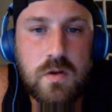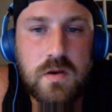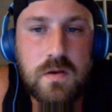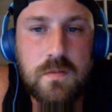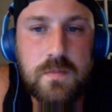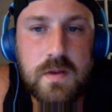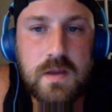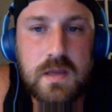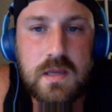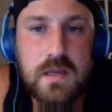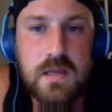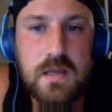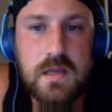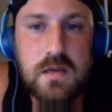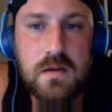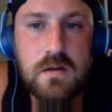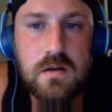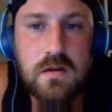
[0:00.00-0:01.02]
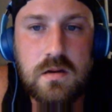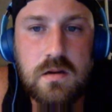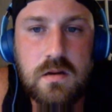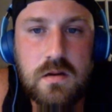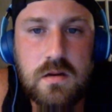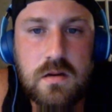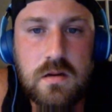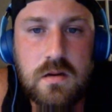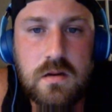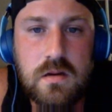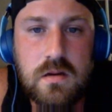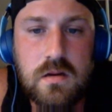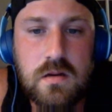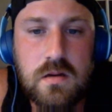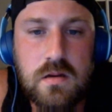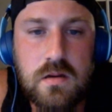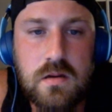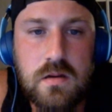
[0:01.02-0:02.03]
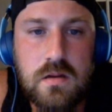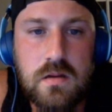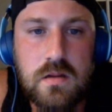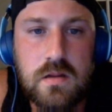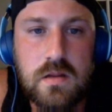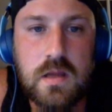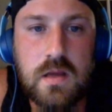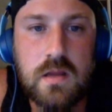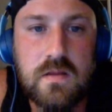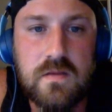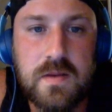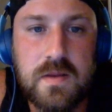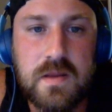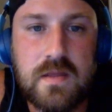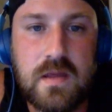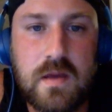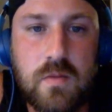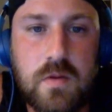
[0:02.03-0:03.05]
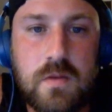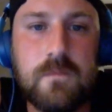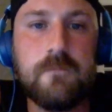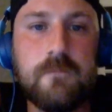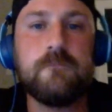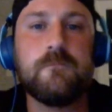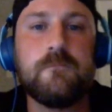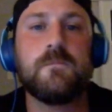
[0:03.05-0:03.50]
to pick here. Yeah, let's pick that one.